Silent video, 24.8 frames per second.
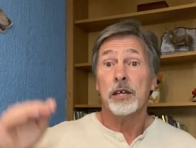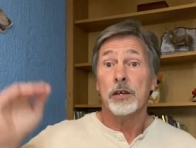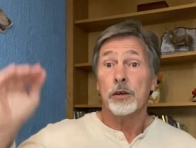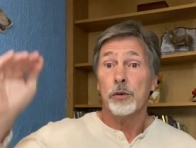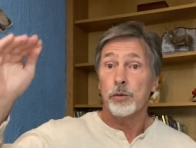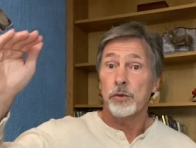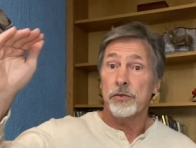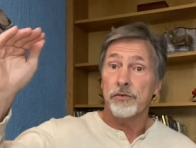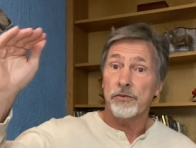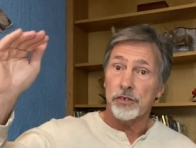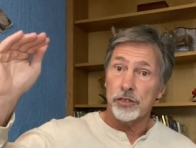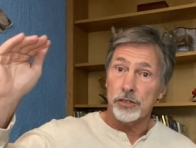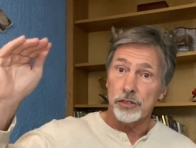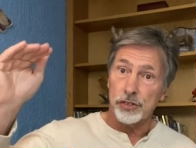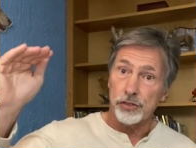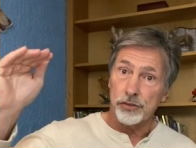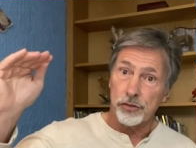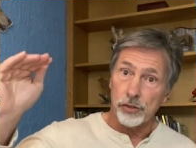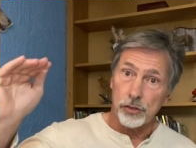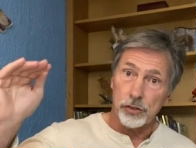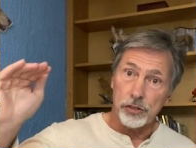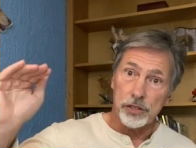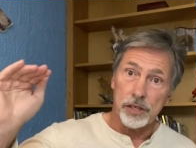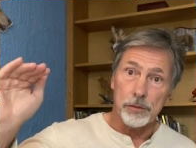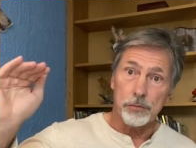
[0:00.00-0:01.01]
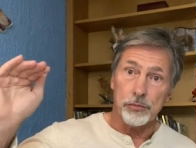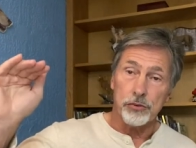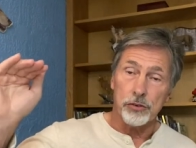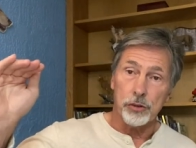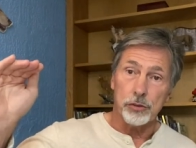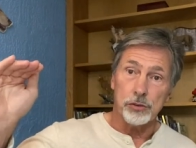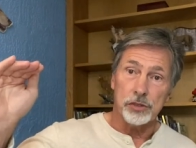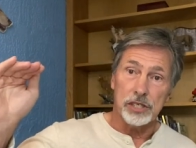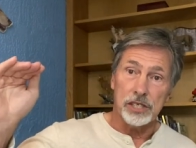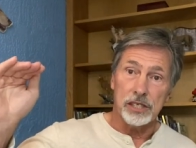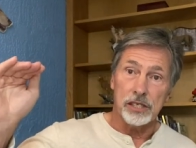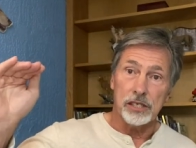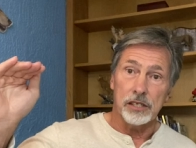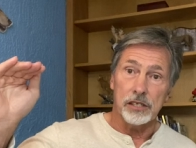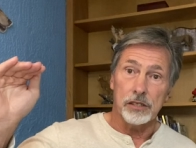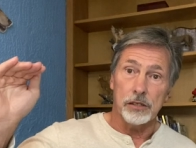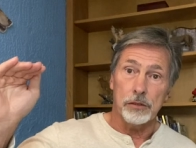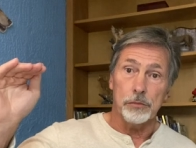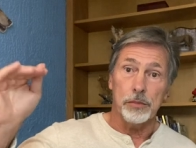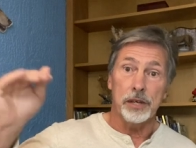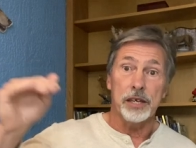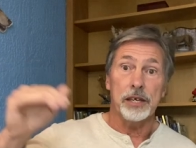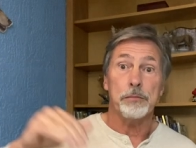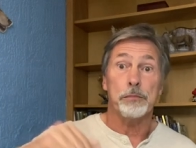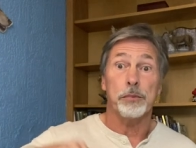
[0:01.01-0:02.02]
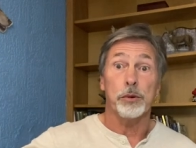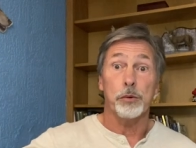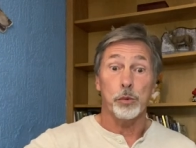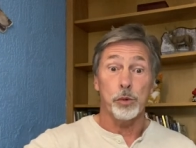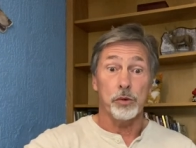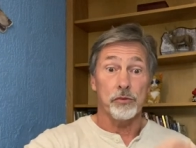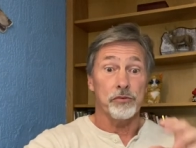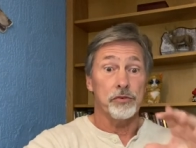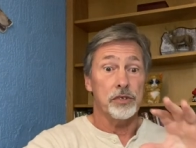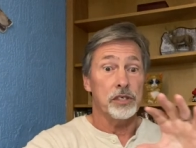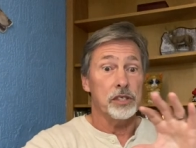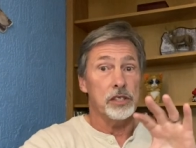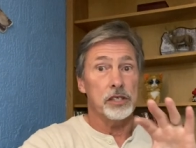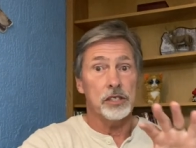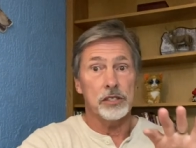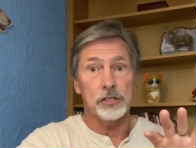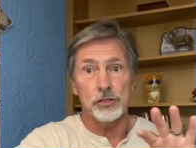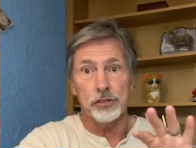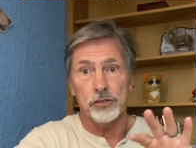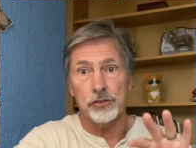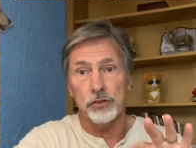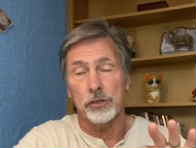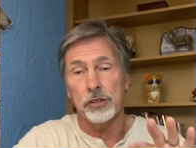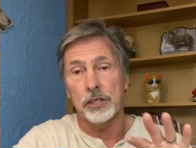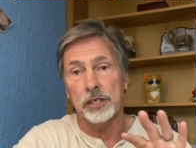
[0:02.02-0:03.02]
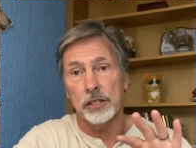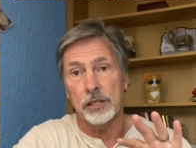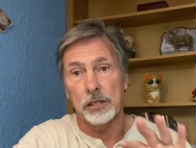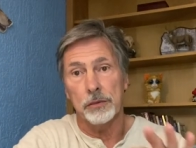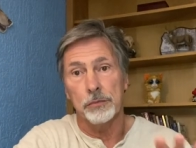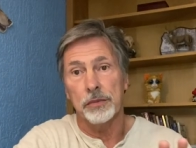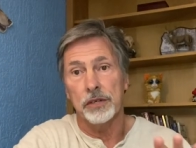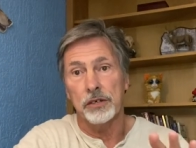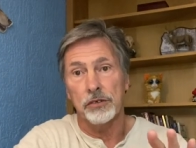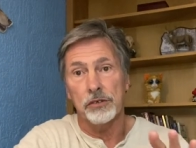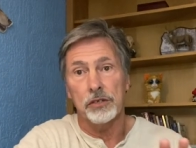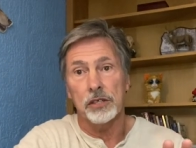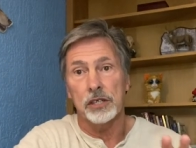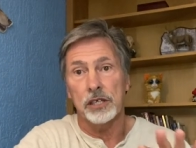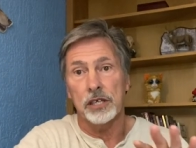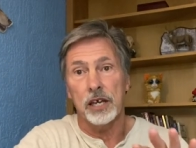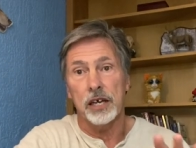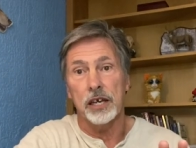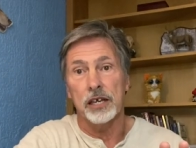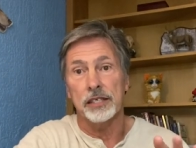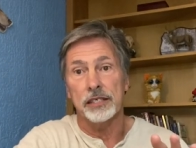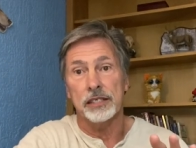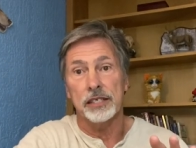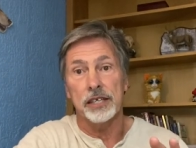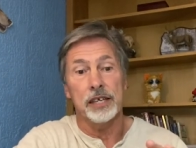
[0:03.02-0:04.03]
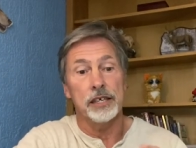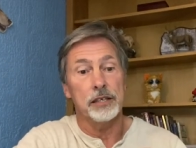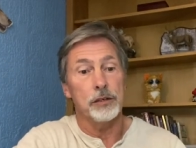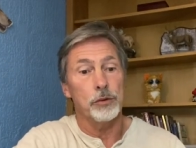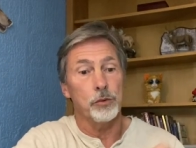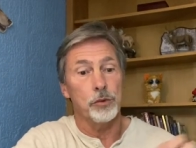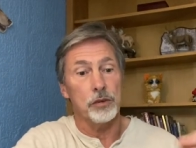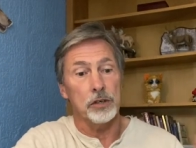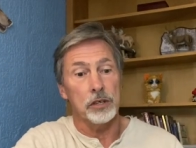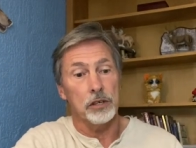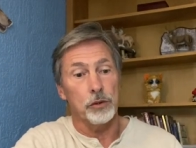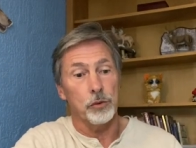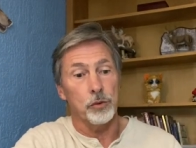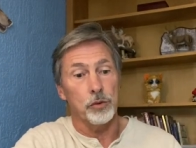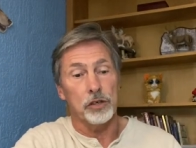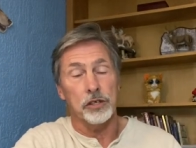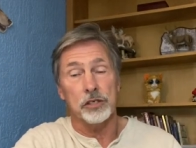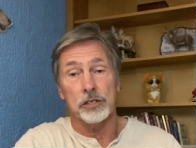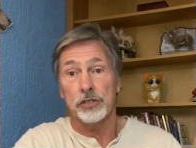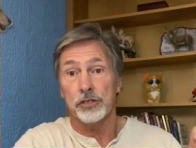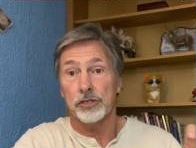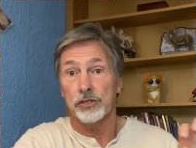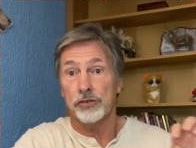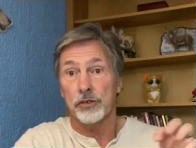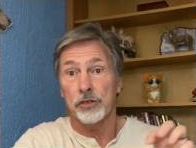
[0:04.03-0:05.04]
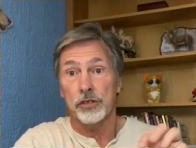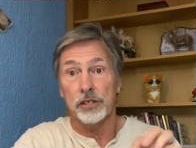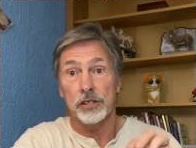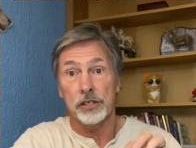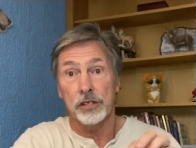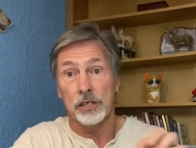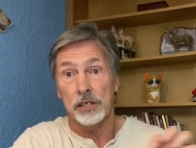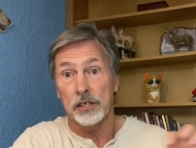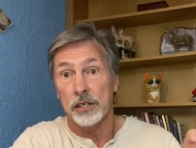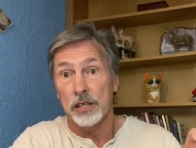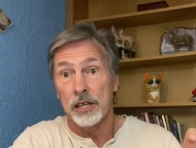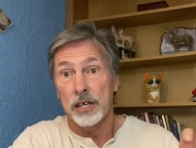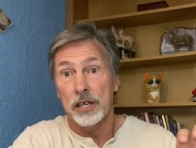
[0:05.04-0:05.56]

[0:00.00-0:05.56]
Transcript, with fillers: We've controlled that protein a little bit, but we're really controlling the mineral content. We're, we're controlling the,